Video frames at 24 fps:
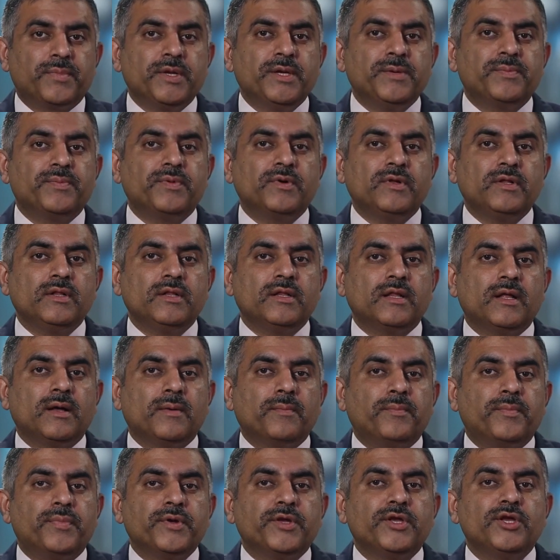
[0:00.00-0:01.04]
people
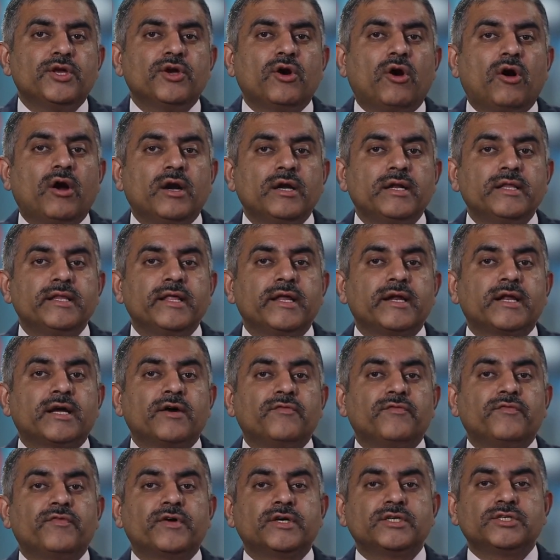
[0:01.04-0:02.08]
beyond their
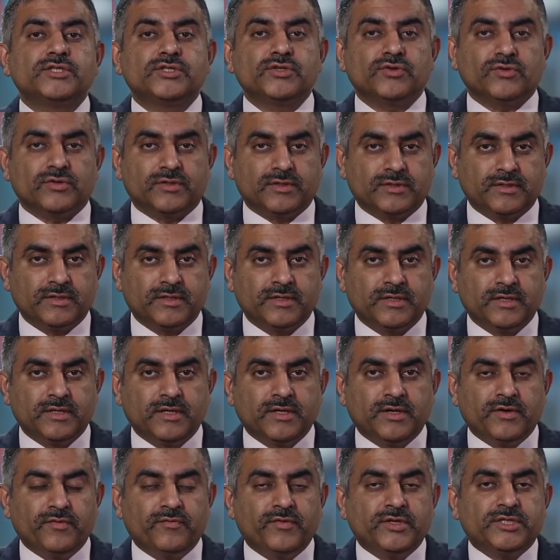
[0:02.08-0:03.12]
comfort zone,
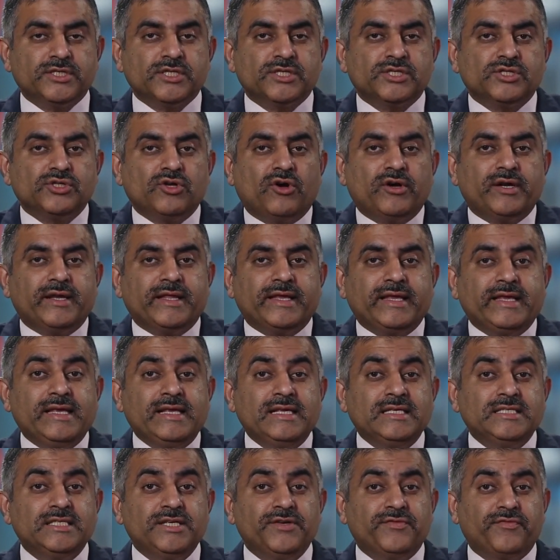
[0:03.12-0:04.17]
which is not
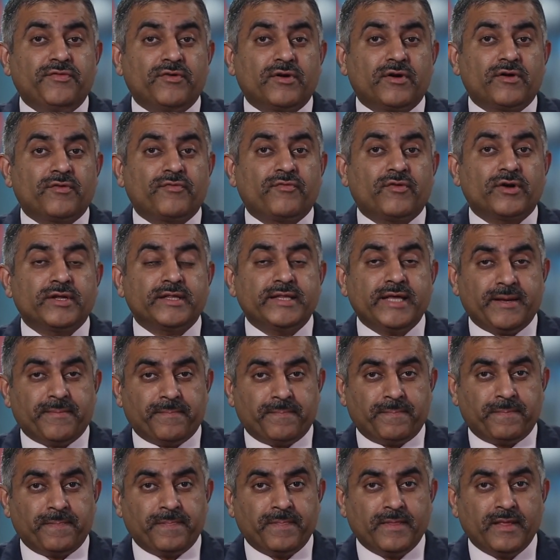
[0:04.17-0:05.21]
easy for them.
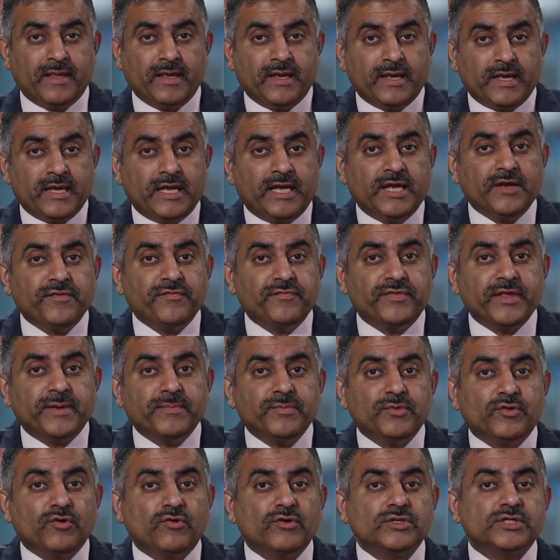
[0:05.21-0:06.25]
Give
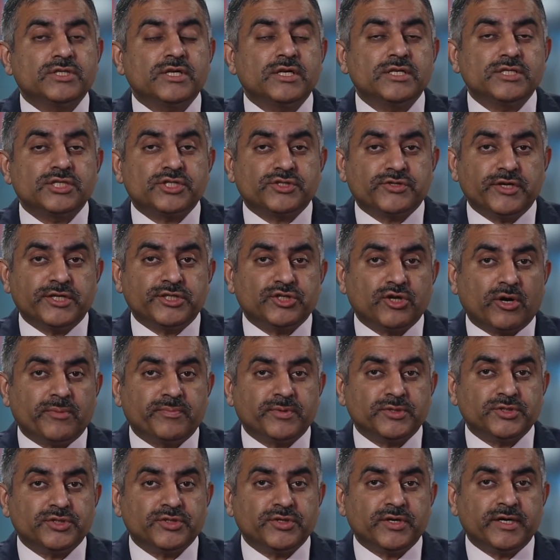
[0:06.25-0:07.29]
them those stretch
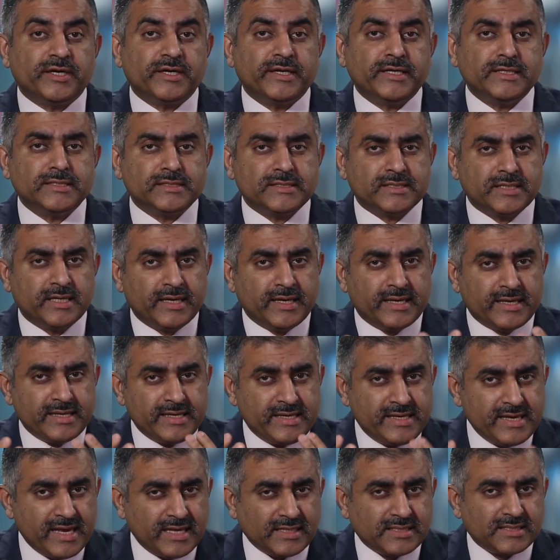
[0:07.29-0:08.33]
opportunities.
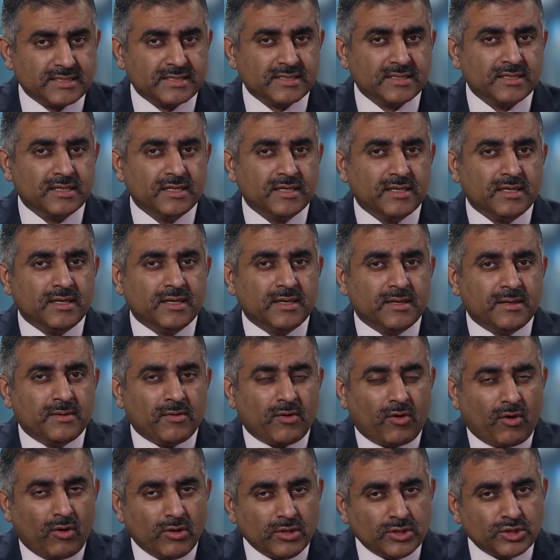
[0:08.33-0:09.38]
Yes,
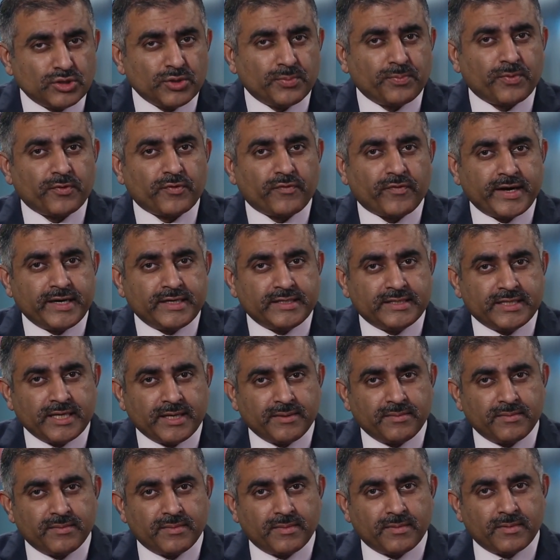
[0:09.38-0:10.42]
also provide
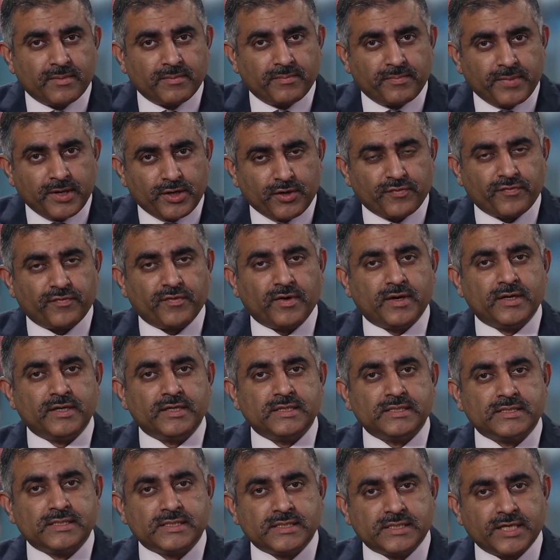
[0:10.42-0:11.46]
them a bit of a
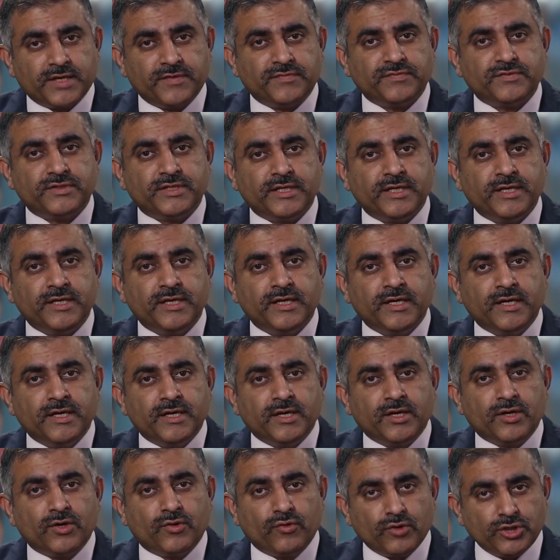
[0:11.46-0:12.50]
safety
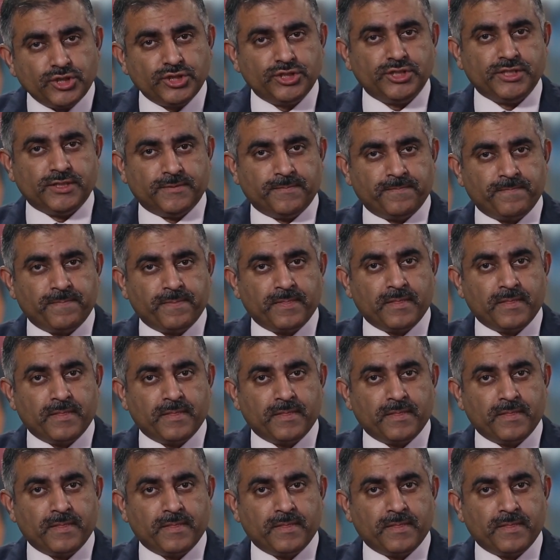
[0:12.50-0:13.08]
cushion,